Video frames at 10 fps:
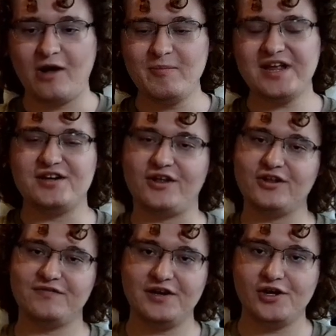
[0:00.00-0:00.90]
I'll make another
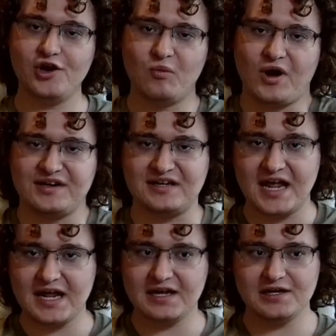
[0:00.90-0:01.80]
video one
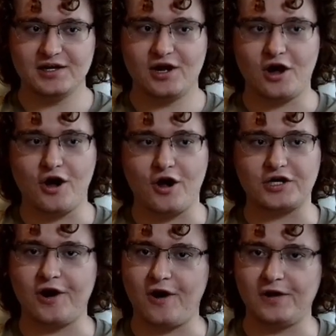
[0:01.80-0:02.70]
day on
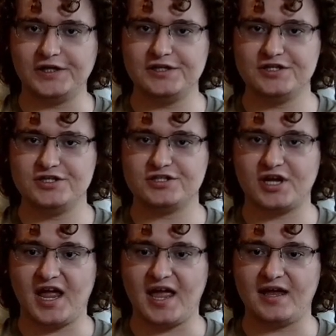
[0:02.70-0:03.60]
college
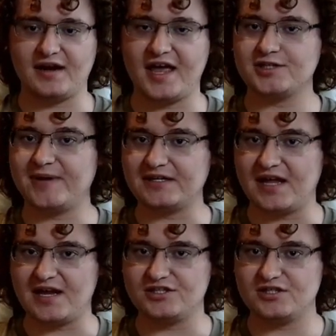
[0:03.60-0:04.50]
and
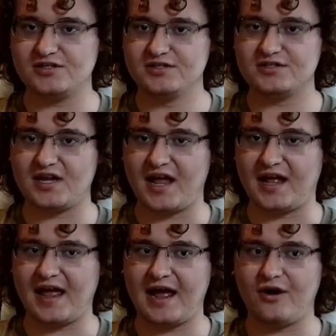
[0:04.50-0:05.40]
expectations
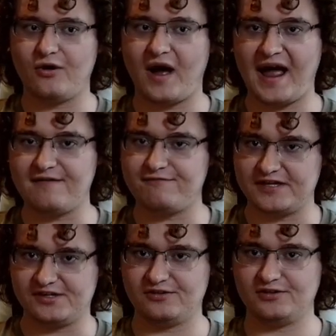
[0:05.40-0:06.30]
and how I
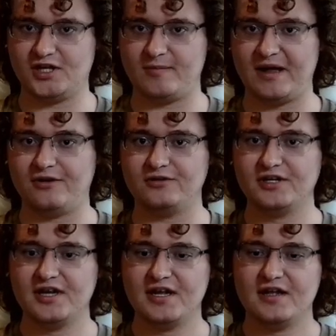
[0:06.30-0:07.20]
feel about
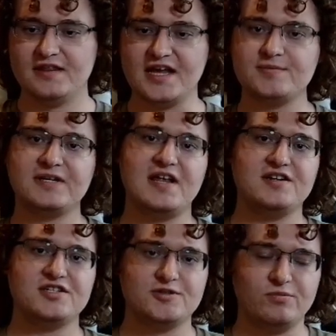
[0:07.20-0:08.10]
the
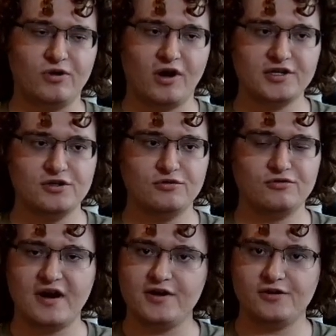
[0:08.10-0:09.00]
expectations put on you
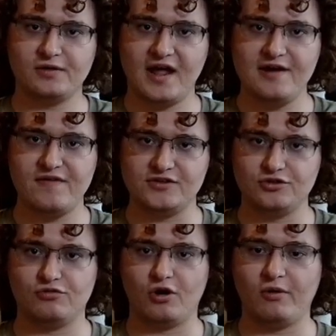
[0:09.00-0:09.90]
throughout your life as you
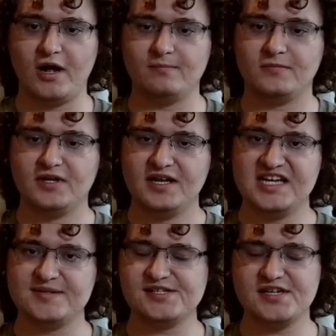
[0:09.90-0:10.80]
grow up,
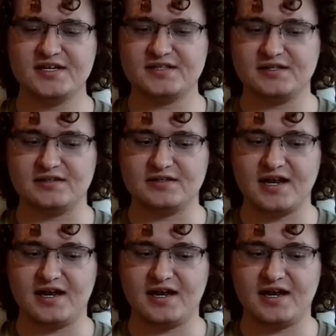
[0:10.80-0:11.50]
especially as a